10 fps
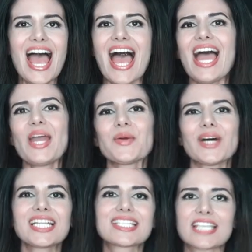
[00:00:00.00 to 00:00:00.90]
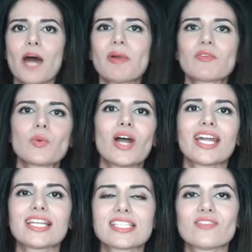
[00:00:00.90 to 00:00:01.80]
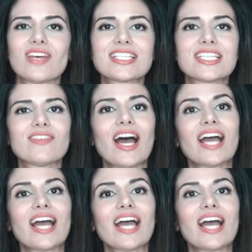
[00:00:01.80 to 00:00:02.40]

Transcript: Hey, what's up everyone? It's Invest Diva